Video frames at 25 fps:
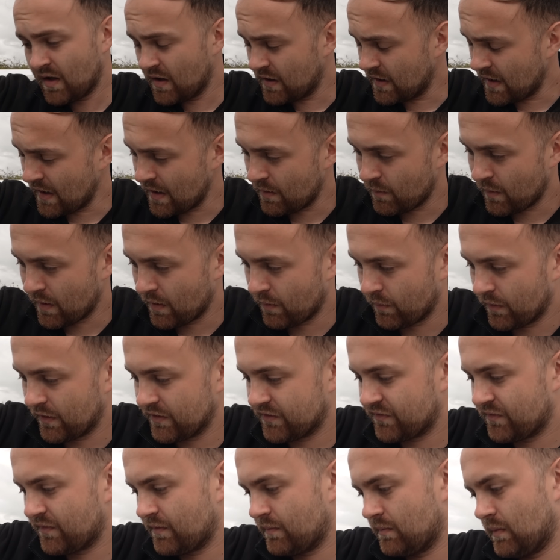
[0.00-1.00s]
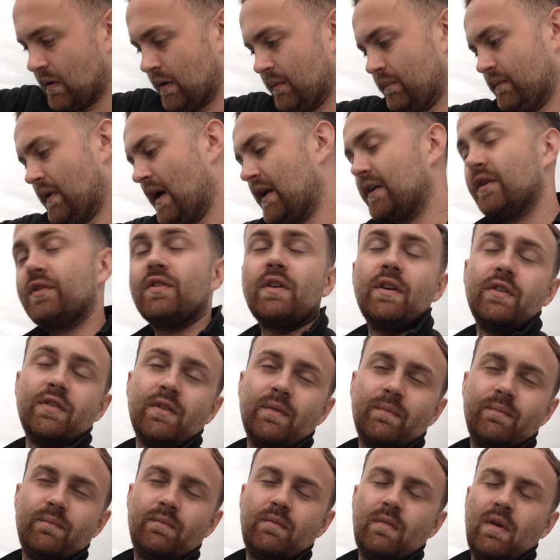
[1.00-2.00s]
Yeah, well, it's end of
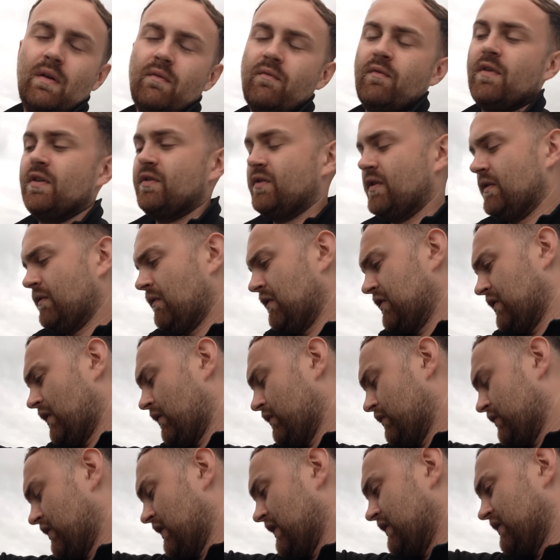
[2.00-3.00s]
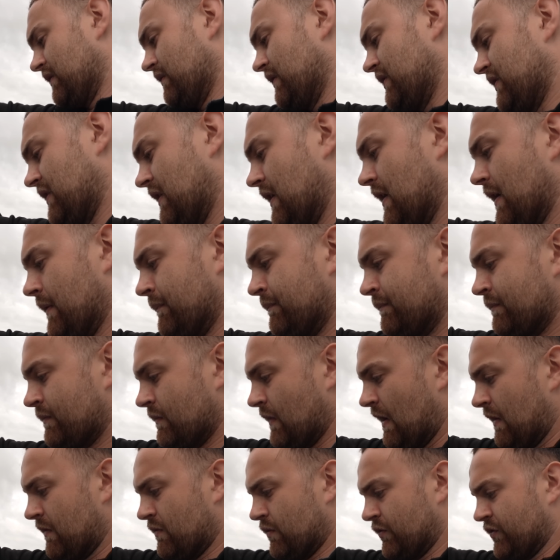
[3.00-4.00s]
season. This whole season, this year,
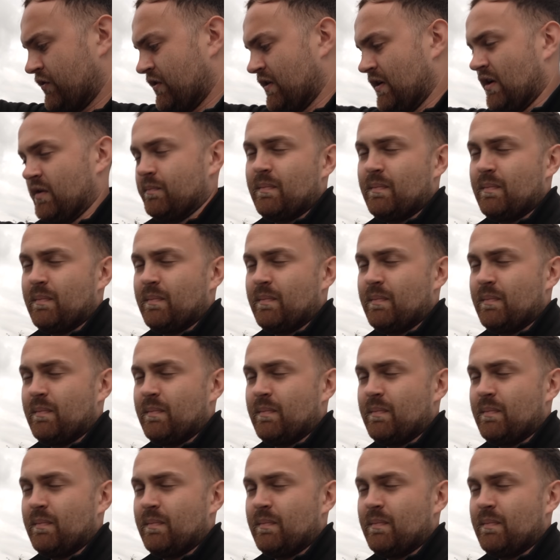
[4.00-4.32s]
everyone's seen us